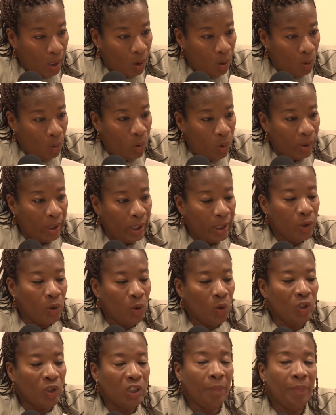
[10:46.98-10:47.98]
What are you
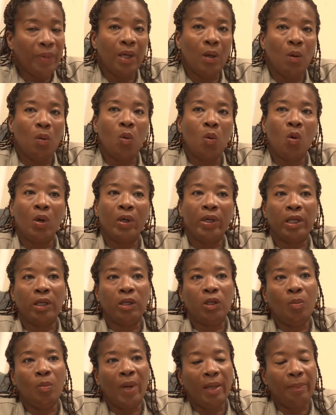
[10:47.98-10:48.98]
going to be awarded?
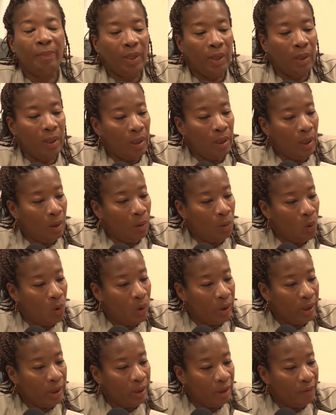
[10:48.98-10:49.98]
You might be
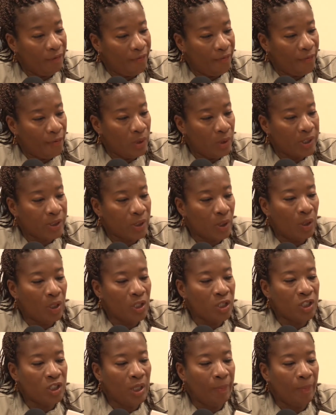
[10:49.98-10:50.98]
awarded a full
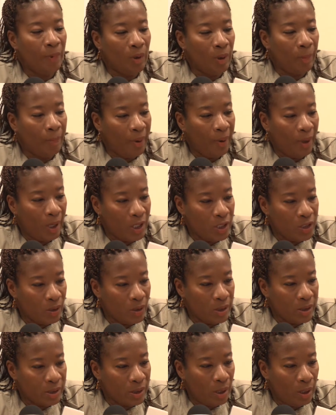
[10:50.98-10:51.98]
scholarship or a partial
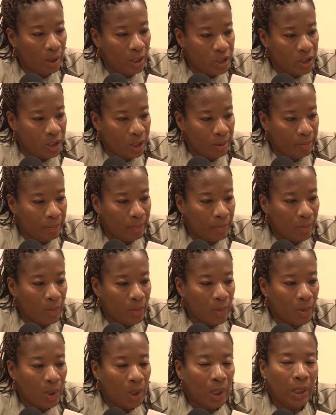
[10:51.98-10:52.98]
scholarship.
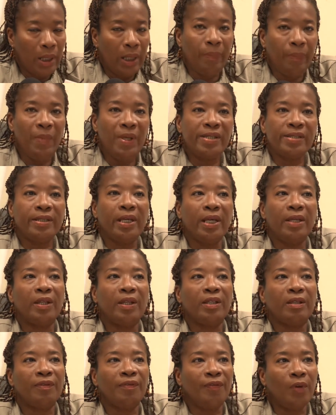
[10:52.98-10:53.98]
Let me say
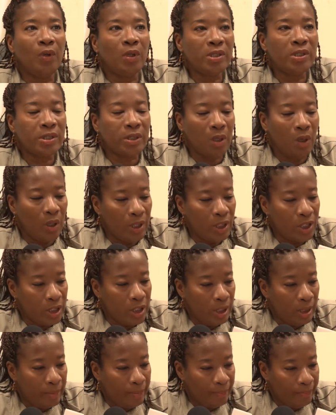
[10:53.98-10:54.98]
that a full
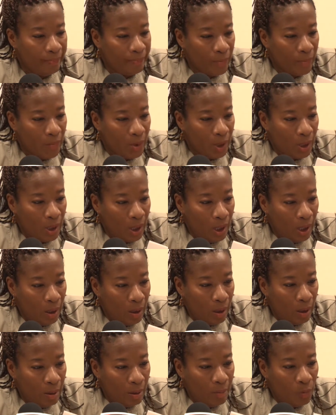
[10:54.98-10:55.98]
scholarship
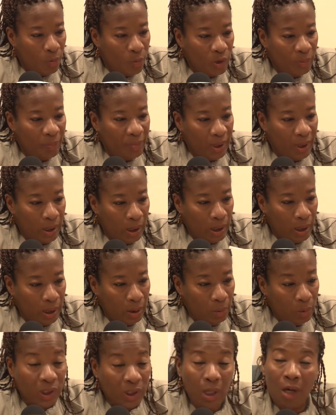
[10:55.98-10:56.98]

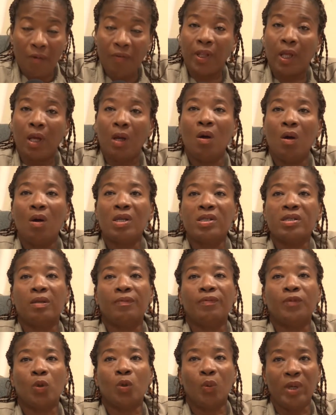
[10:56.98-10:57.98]
would cover the cost
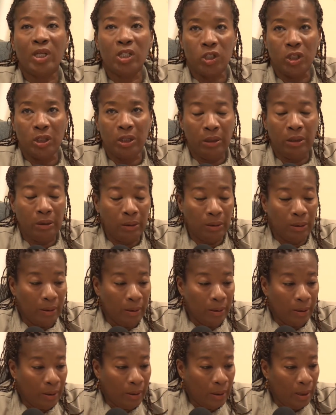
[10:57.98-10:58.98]
of tuition
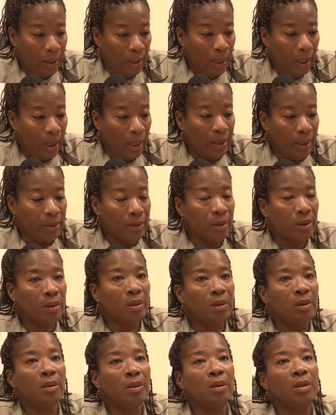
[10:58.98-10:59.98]
and
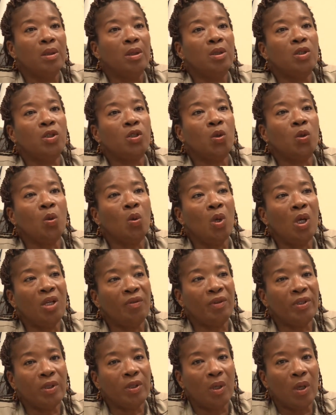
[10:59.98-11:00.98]

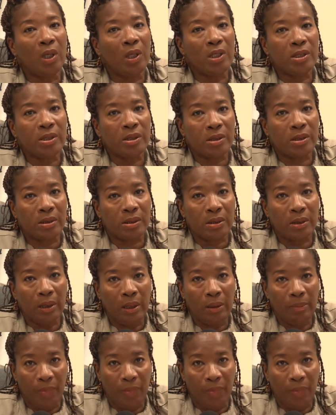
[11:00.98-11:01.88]
$200 in